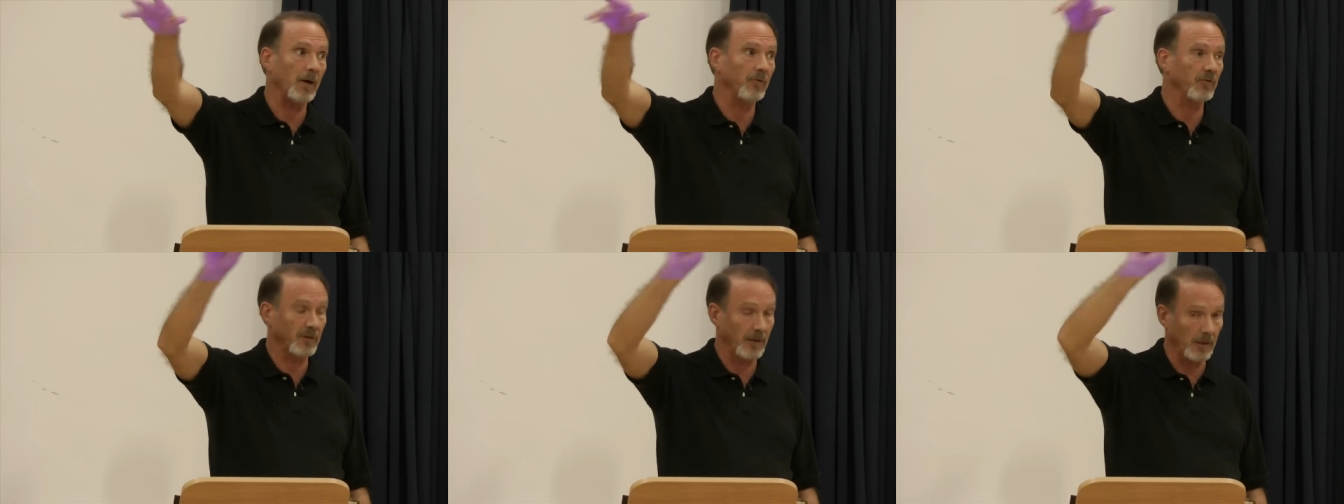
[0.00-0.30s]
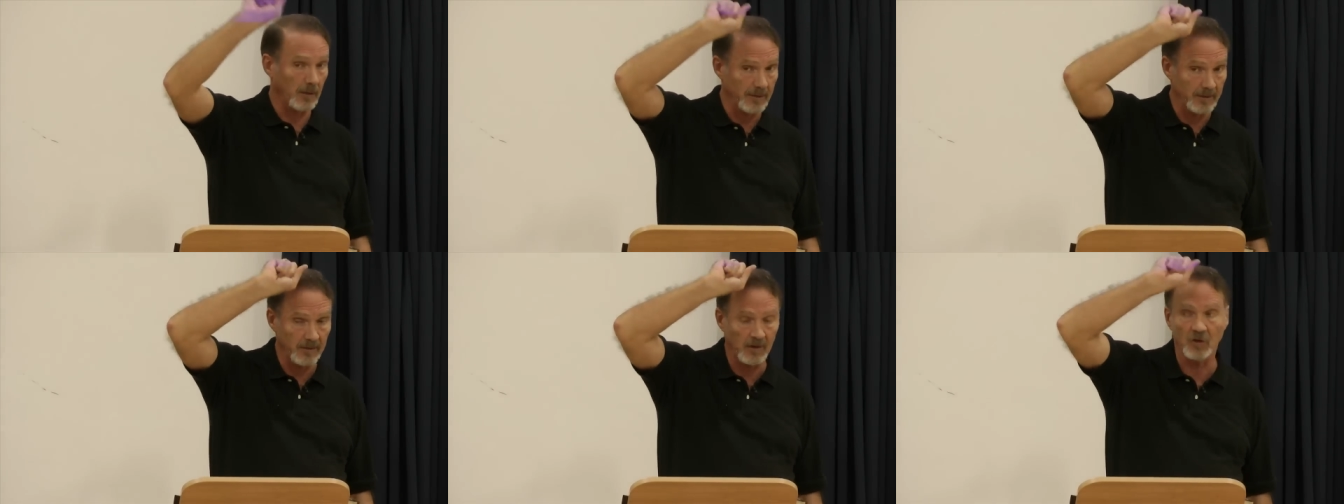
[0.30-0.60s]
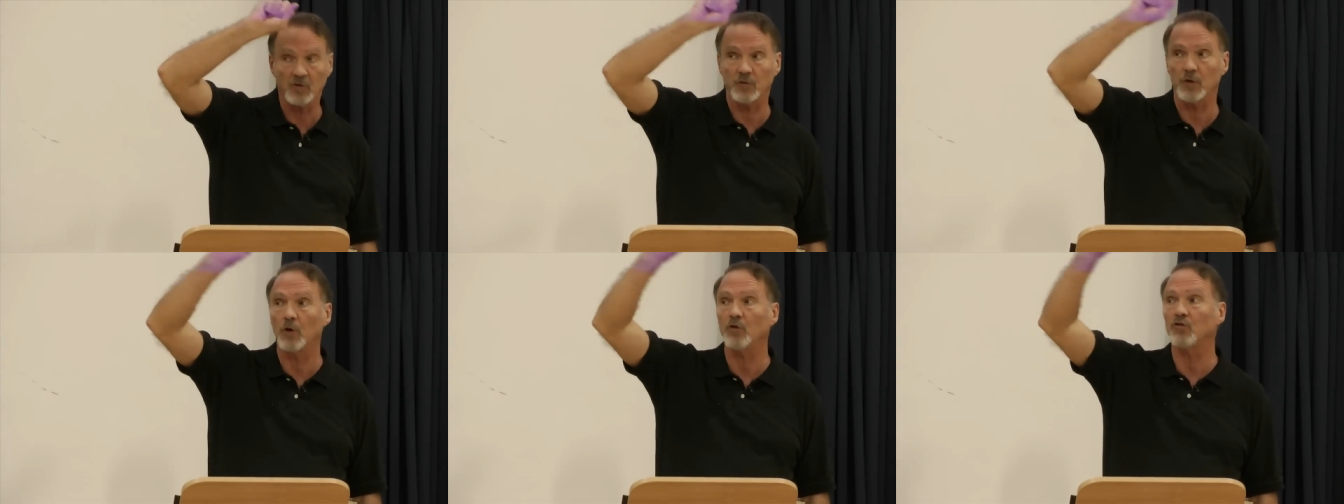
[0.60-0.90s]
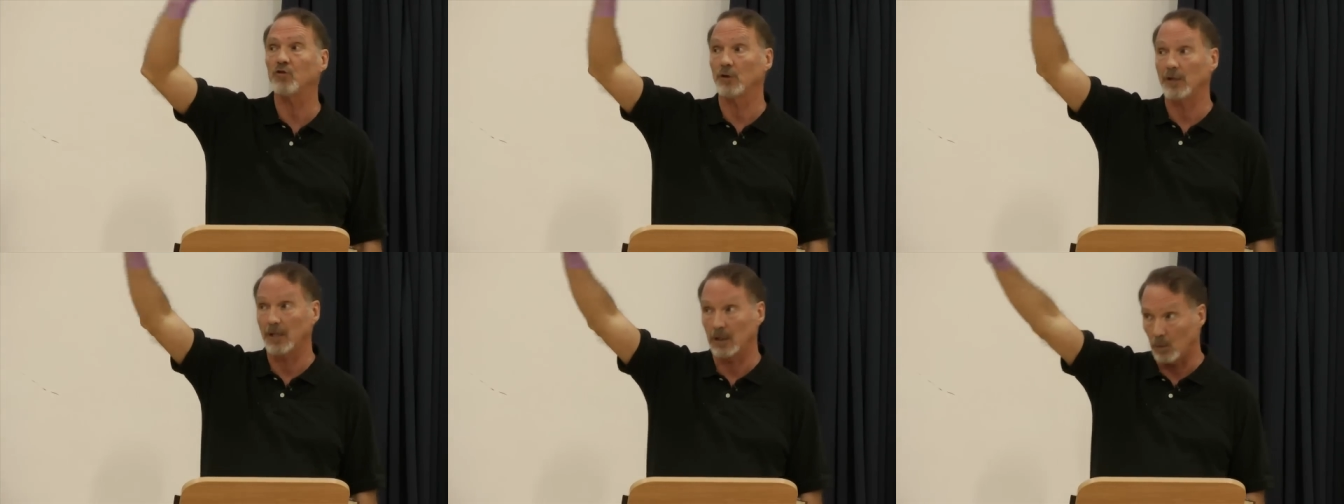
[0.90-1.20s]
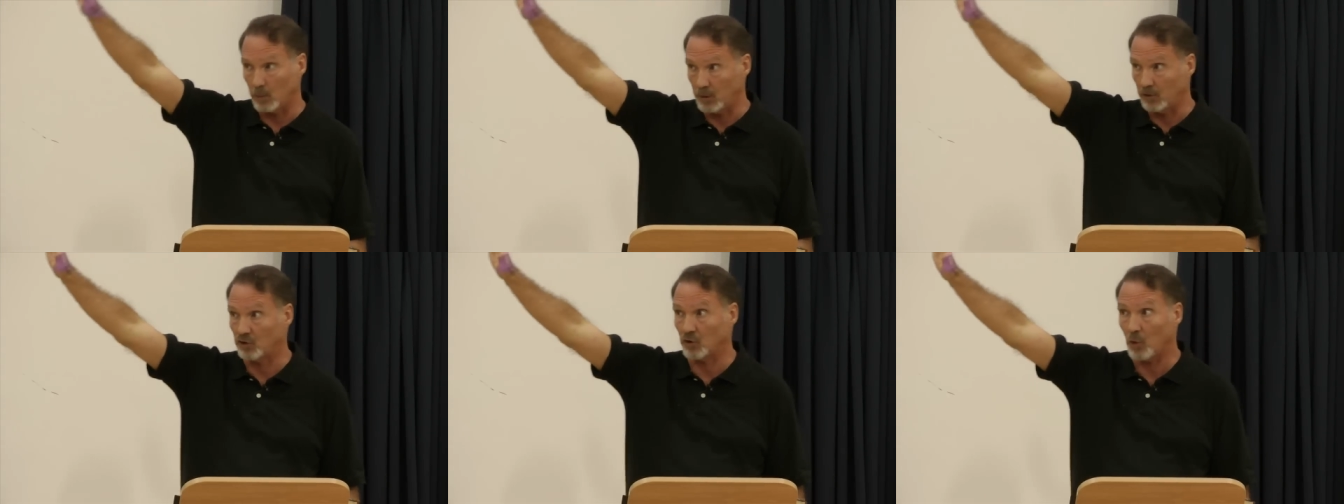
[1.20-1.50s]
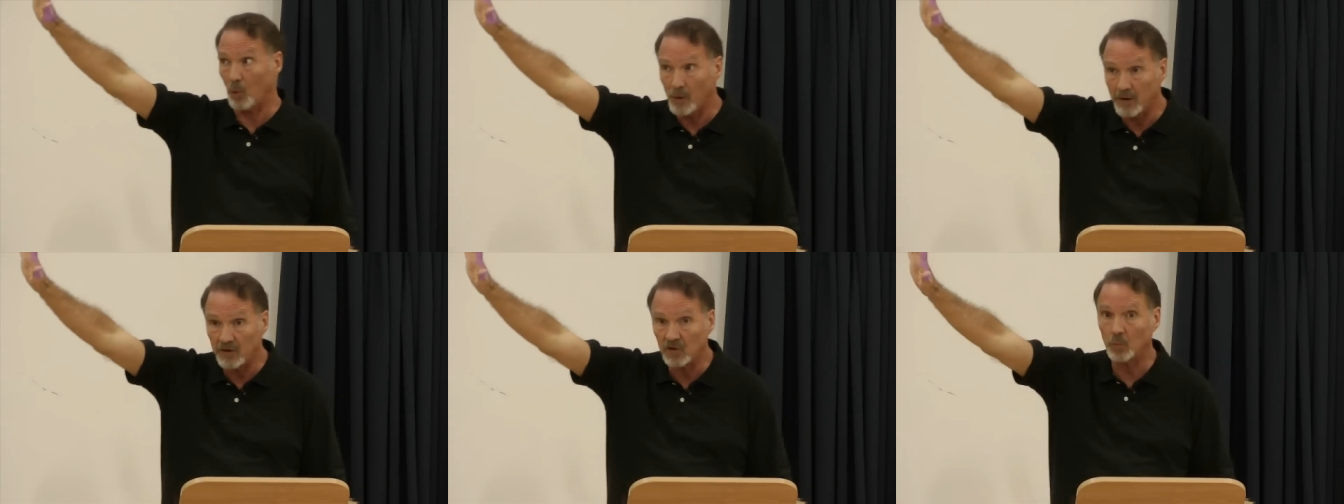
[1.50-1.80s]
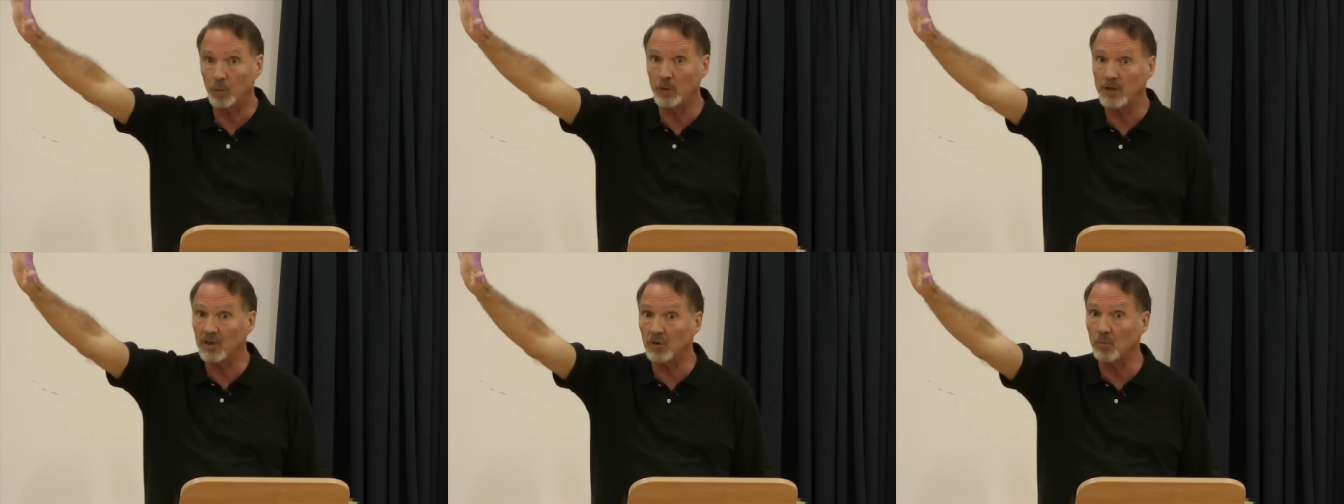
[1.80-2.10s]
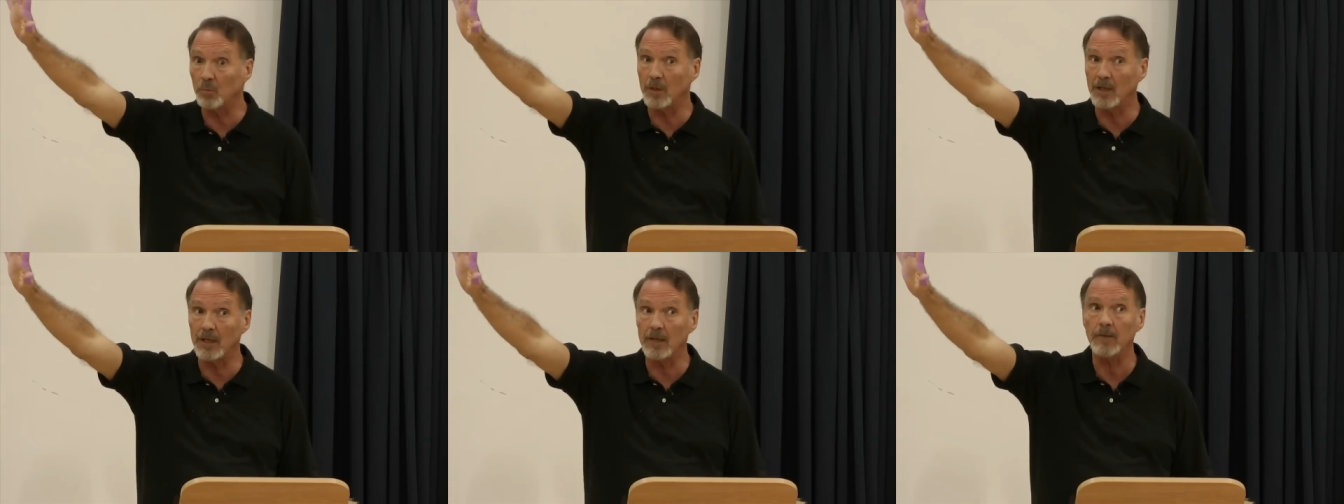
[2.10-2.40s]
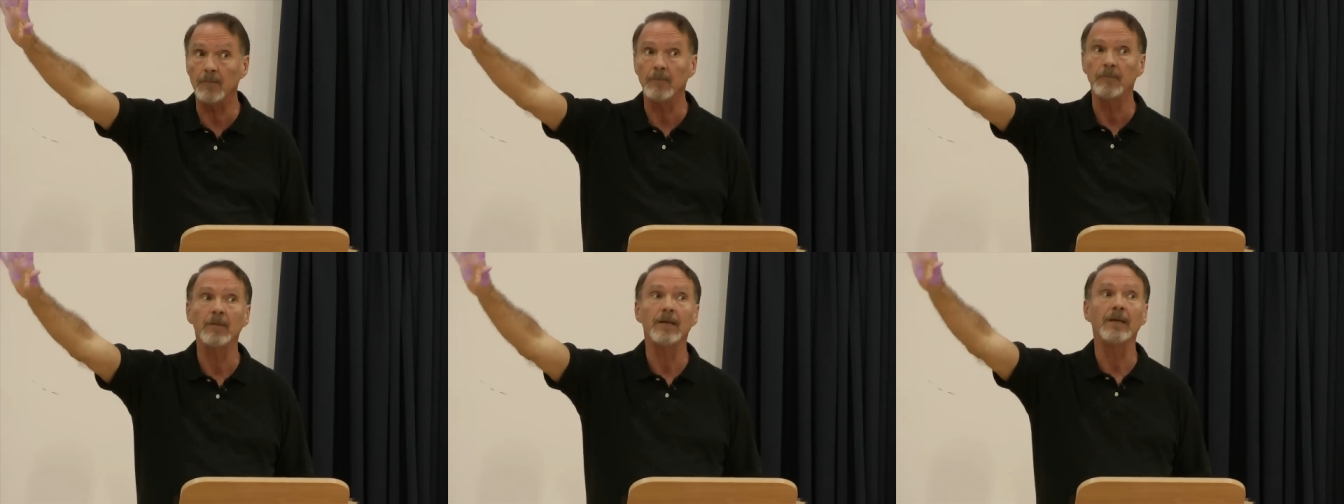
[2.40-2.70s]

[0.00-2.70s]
I was telling these folks, you need to rejoice with me